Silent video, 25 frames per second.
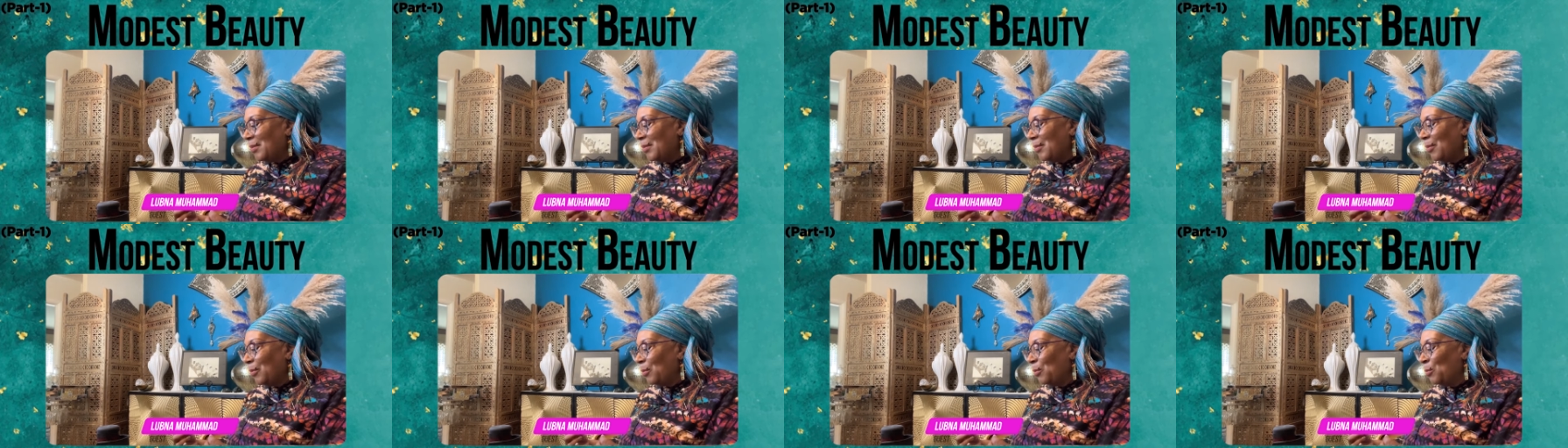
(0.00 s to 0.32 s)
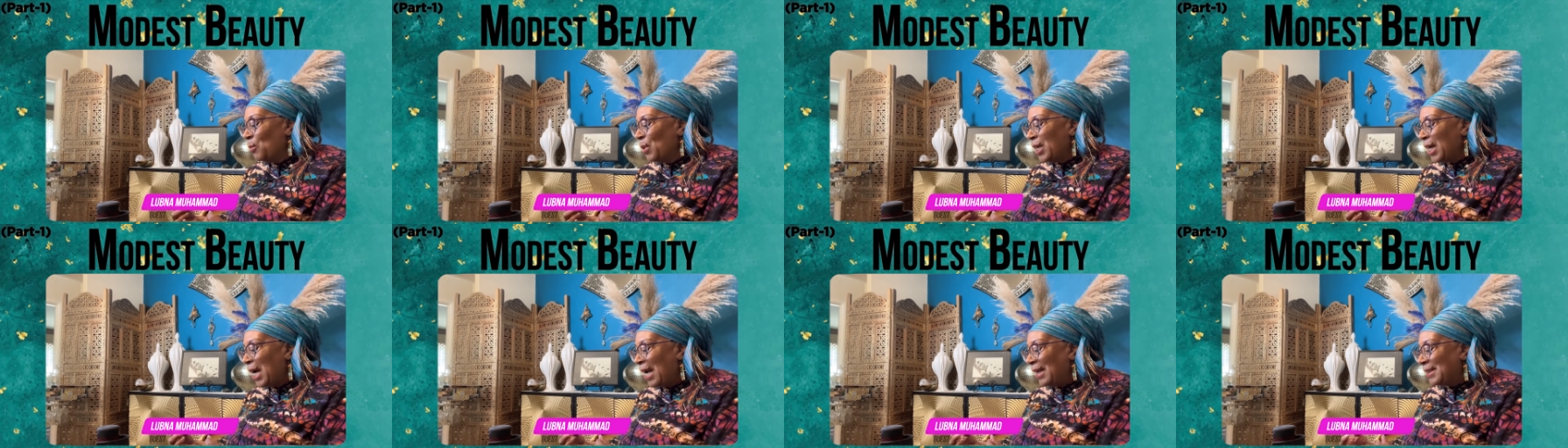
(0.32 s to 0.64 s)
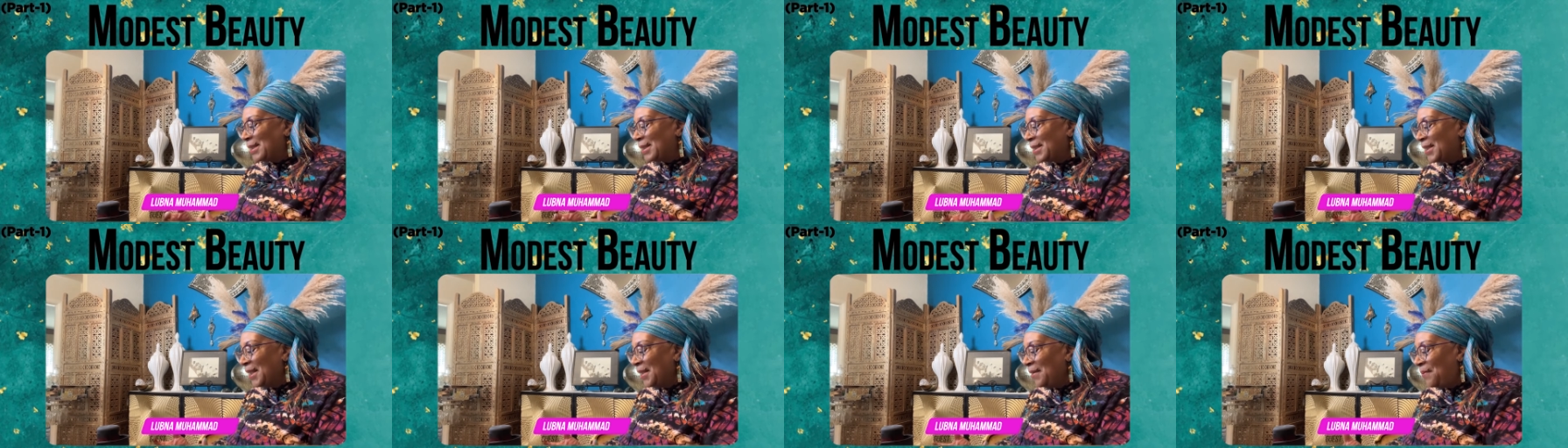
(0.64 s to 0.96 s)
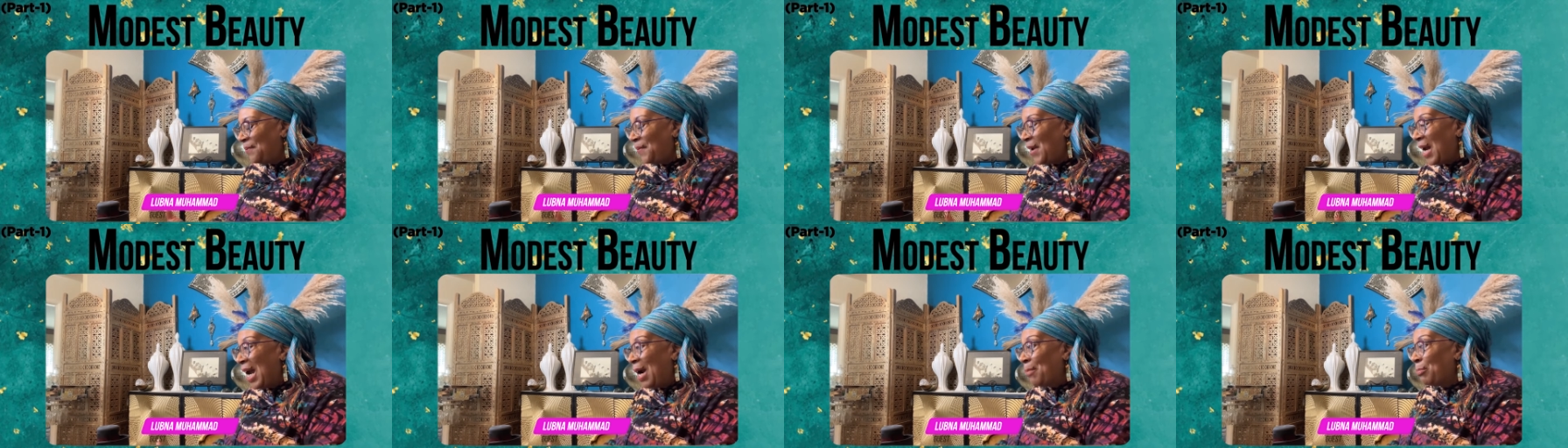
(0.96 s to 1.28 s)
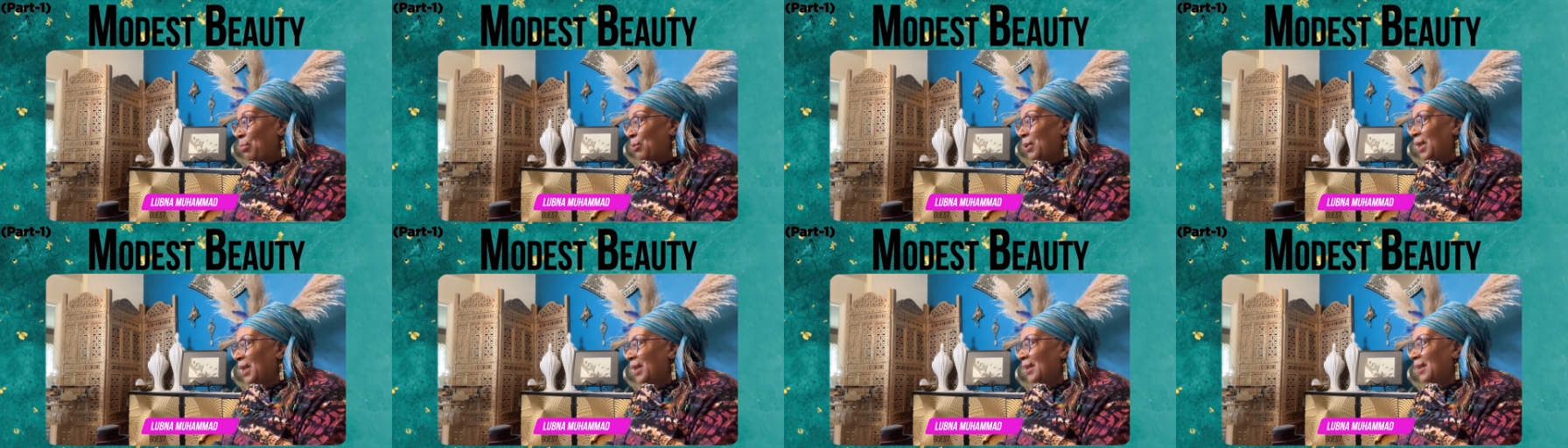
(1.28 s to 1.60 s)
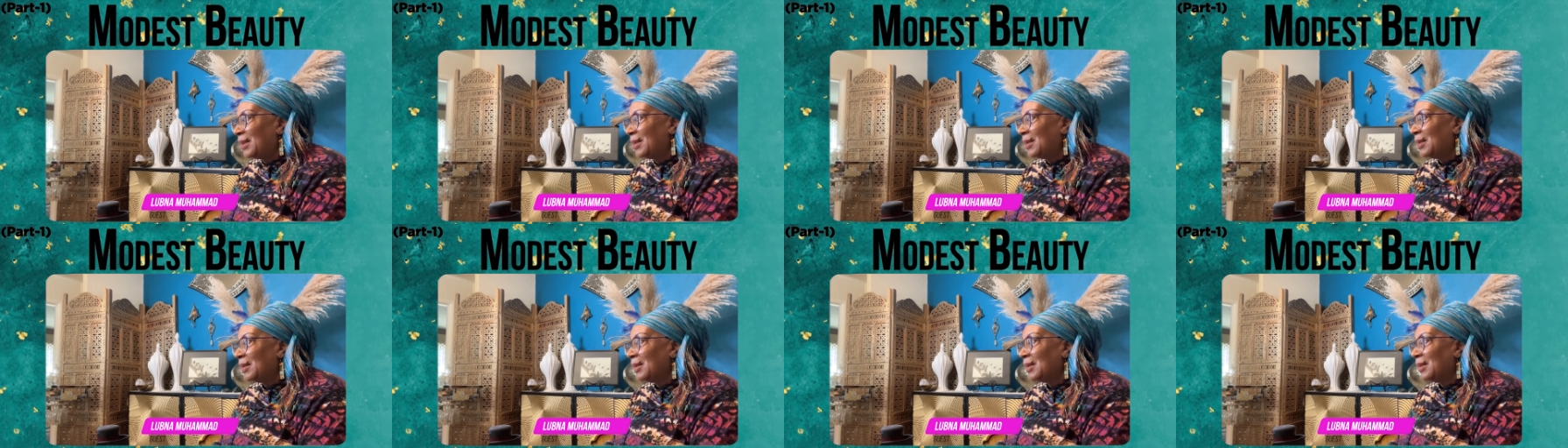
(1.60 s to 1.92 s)
when I see fabric,
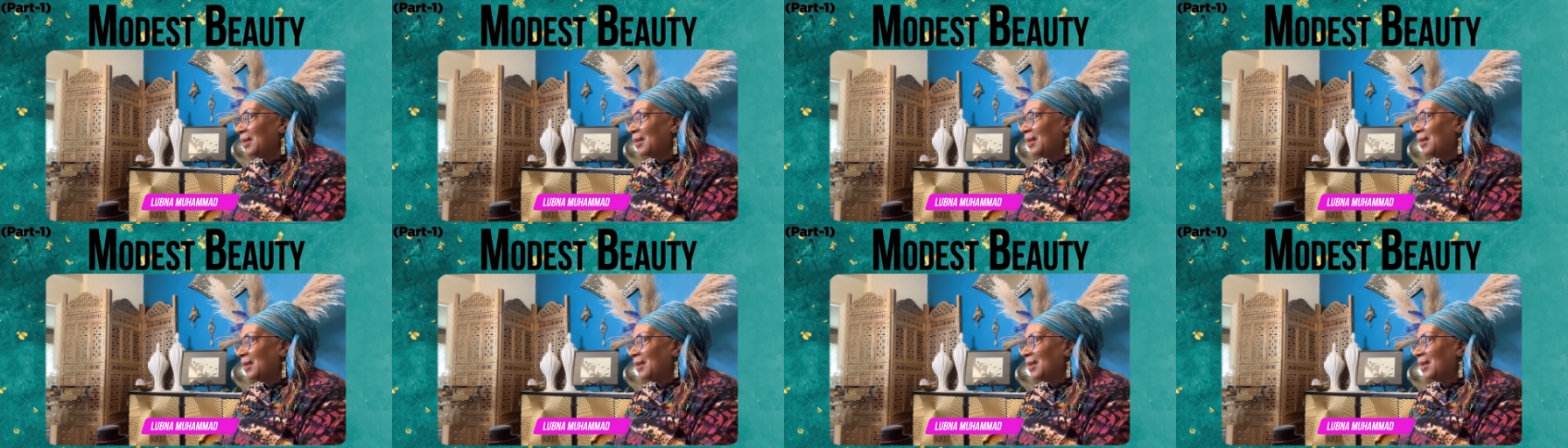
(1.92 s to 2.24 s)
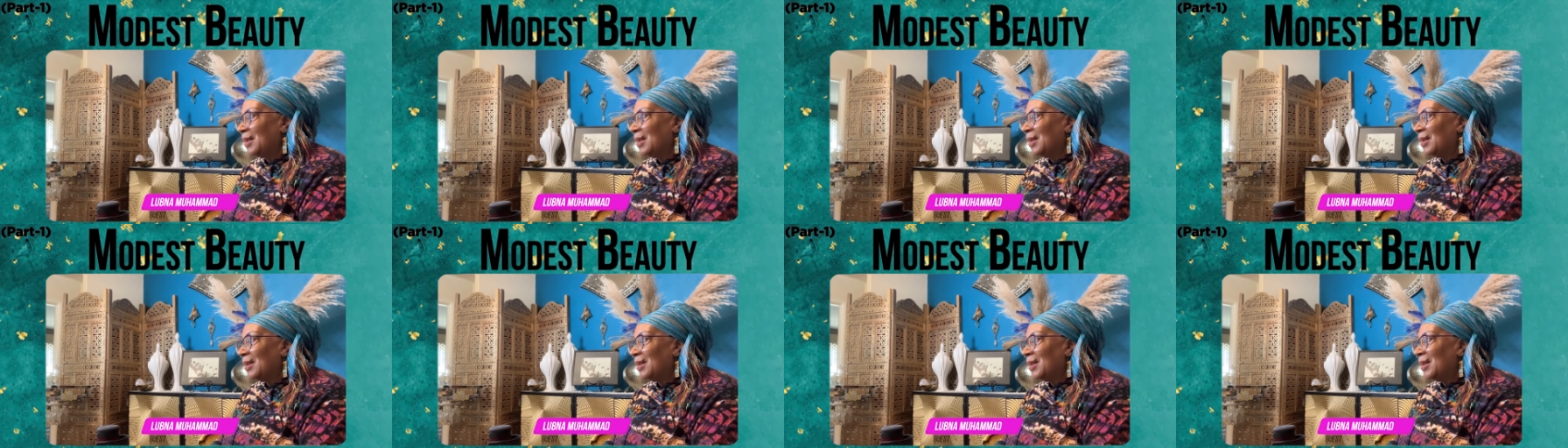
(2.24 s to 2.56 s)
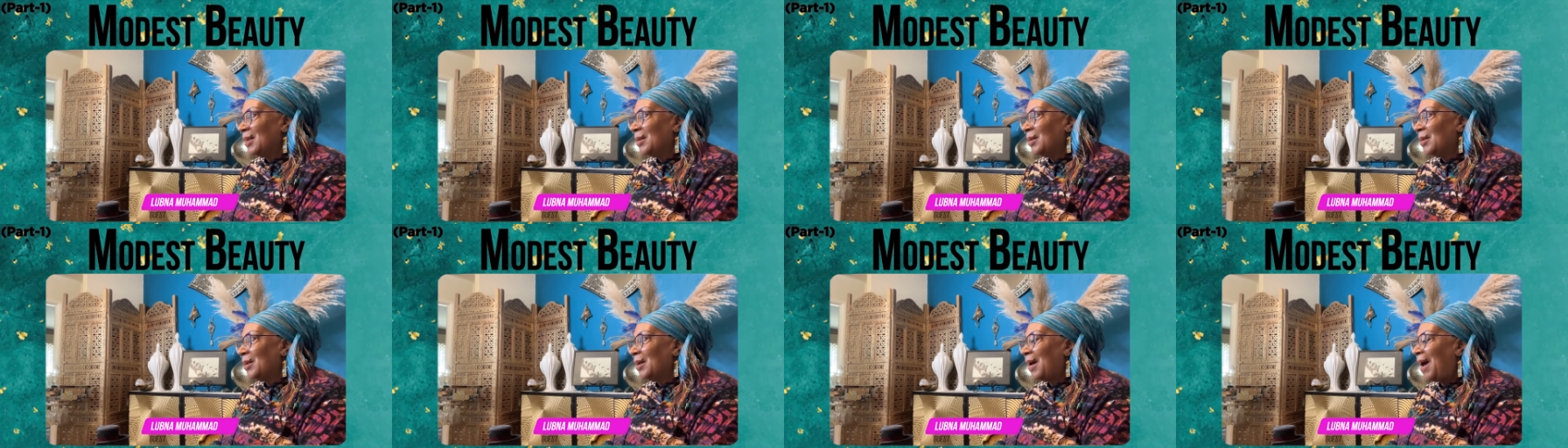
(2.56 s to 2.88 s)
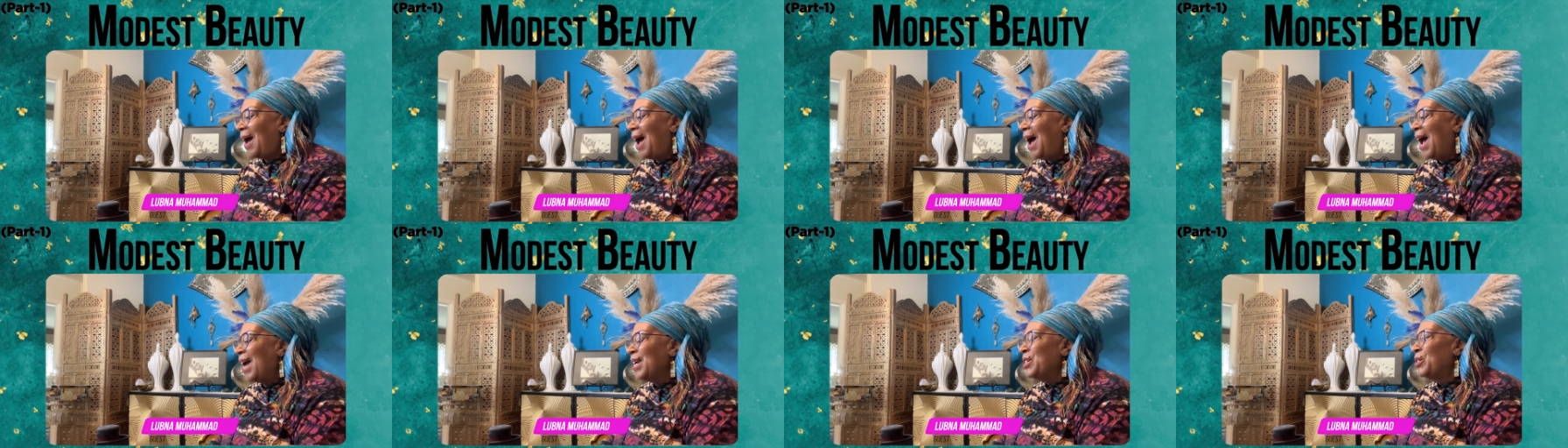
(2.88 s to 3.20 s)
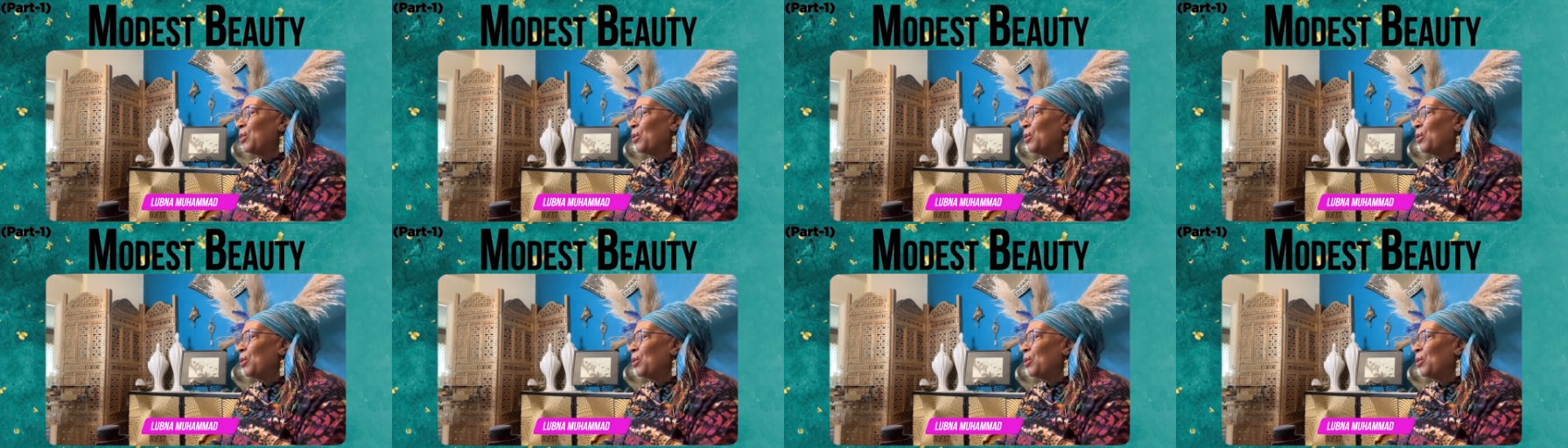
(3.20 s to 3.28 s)
I